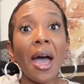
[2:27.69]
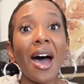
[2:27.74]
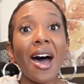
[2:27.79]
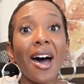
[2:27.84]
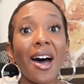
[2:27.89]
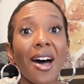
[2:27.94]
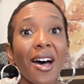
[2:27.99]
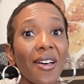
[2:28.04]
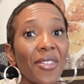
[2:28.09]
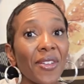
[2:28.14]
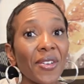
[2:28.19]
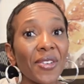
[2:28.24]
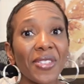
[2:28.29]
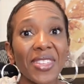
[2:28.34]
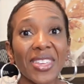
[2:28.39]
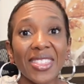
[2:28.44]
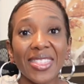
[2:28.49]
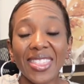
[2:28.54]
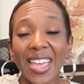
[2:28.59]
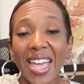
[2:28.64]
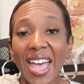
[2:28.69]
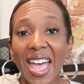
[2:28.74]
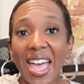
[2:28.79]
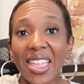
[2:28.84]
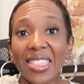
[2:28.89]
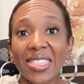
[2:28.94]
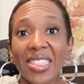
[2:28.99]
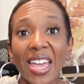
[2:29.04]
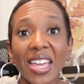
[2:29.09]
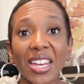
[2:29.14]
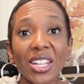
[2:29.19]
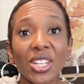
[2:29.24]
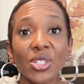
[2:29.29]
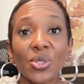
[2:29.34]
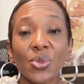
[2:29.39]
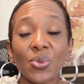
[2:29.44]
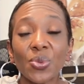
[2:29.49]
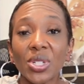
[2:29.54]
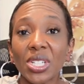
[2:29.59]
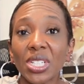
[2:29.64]
Other than that, that
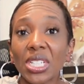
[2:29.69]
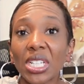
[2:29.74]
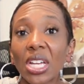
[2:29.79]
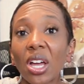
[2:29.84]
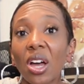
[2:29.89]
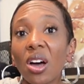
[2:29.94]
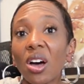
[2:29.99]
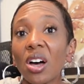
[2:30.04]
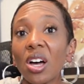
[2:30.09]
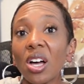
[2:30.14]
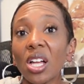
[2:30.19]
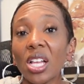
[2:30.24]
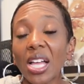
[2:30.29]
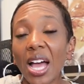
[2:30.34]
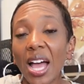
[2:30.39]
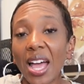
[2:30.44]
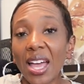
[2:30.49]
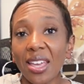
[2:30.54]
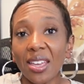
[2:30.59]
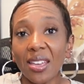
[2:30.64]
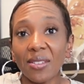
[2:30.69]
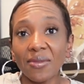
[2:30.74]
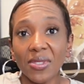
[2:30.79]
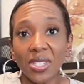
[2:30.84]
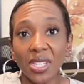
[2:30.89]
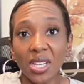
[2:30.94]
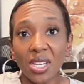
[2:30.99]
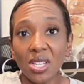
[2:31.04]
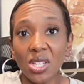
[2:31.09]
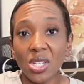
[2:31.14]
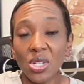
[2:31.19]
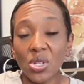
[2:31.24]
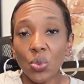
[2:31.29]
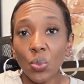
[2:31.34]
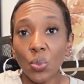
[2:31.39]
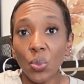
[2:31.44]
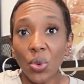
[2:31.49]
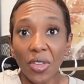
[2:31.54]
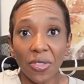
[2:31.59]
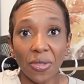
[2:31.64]
is really all I have
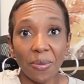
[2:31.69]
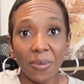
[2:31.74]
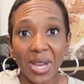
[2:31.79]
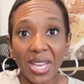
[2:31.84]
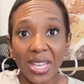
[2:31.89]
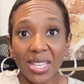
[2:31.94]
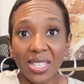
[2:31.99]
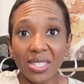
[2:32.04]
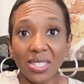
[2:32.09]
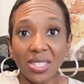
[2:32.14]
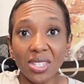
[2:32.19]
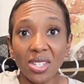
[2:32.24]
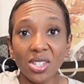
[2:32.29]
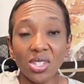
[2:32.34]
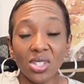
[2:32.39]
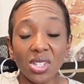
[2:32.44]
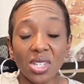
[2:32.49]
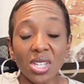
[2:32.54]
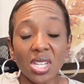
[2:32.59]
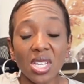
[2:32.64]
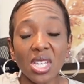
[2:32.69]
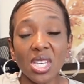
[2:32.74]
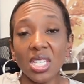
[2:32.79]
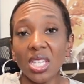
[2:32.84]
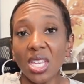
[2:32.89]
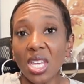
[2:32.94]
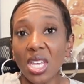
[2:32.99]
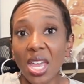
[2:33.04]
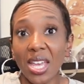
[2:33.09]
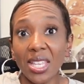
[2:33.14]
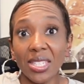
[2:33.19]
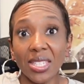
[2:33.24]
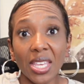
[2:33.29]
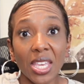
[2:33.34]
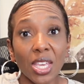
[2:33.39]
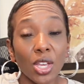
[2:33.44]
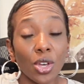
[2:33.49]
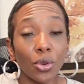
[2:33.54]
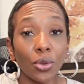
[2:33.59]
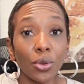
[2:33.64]
done with my incision. It has
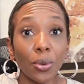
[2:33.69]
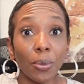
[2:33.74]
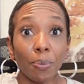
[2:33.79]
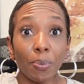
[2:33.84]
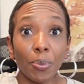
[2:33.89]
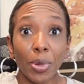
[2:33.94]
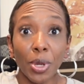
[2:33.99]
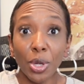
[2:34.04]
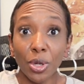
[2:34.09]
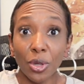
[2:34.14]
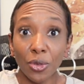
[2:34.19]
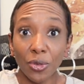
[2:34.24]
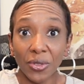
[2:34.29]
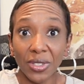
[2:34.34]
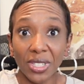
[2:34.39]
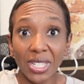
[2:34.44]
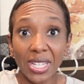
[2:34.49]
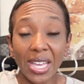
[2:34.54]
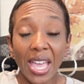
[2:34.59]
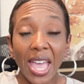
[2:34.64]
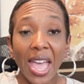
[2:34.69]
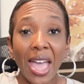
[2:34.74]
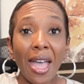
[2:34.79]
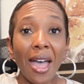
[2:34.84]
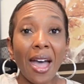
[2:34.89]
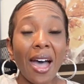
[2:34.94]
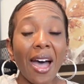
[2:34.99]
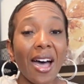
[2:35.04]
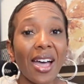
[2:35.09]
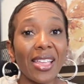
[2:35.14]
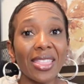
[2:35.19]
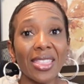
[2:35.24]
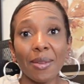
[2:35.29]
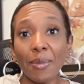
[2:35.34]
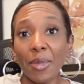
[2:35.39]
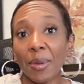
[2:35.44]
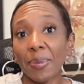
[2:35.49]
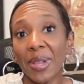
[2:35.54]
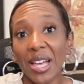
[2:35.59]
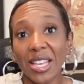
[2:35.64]
healed beautifully. I
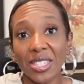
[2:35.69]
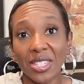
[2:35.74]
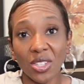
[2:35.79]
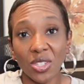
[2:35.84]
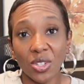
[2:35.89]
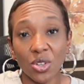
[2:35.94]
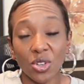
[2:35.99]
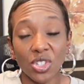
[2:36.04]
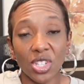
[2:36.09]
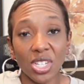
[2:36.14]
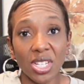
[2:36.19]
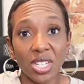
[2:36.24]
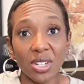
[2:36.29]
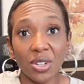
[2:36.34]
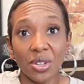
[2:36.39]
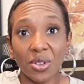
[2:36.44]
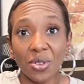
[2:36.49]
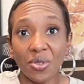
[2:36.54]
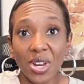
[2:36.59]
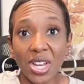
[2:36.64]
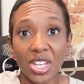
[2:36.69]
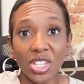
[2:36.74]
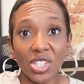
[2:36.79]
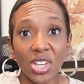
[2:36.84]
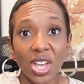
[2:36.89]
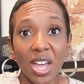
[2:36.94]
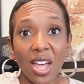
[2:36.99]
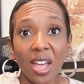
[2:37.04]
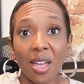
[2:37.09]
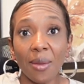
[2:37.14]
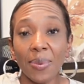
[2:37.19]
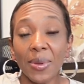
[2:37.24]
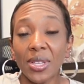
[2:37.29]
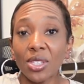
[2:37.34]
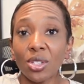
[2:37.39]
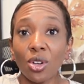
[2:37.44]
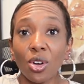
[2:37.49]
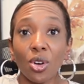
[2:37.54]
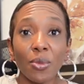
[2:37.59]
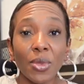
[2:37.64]
think my plastic surgeon did a great job. He
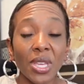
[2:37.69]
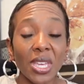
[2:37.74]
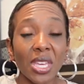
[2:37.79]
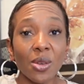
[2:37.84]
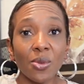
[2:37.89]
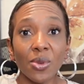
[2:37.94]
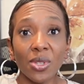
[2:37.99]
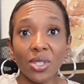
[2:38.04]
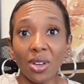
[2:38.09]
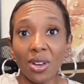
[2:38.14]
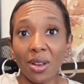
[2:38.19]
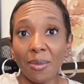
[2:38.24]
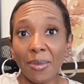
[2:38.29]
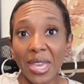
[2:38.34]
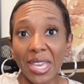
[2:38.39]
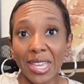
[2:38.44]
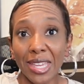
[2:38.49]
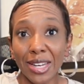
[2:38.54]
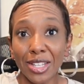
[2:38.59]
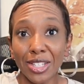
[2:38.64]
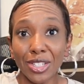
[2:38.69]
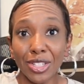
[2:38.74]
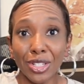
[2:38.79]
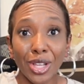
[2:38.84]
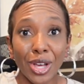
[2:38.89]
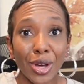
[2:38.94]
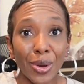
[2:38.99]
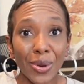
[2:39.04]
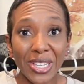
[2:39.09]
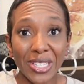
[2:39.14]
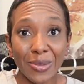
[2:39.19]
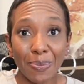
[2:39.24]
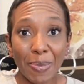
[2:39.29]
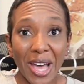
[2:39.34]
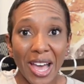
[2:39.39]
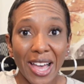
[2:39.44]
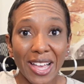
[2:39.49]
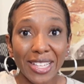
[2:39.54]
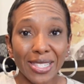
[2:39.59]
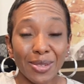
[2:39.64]
told me he was going to make it as low as
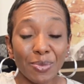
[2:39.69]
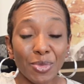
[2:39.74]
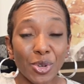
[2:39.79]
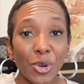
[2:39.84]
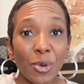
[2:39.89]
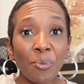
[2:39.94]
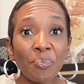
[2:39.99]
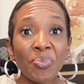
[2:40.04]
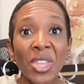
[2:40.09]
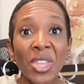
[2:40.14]
possible.